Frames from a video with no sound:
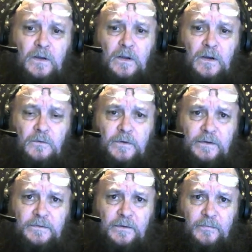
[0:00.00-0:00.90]
What it
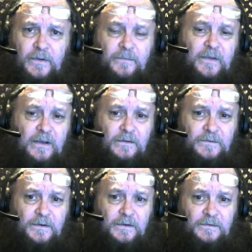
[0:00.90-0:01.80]
simply means
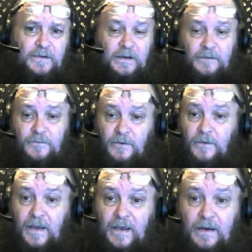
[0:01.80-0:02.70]
is that if you
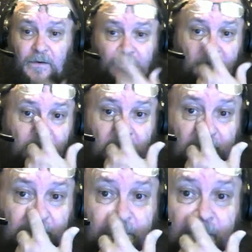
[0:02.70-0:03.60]
have
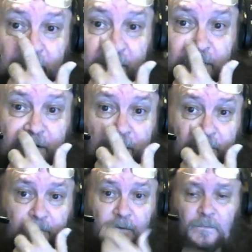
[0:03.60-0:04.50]
experienced
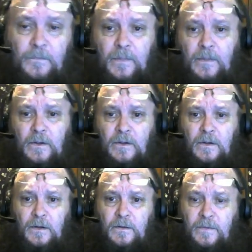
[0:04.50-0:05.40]
astral,
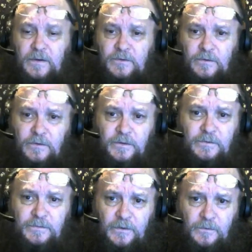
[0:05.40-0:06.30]
that you do
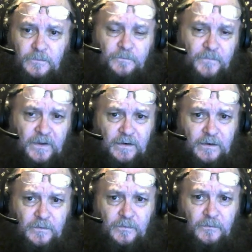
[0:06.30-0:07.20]
so in a
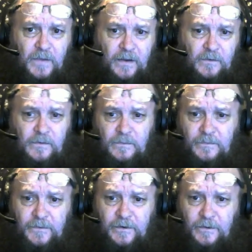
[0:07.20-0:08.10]
different manner
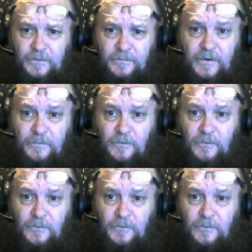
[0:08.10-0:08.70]
than other people.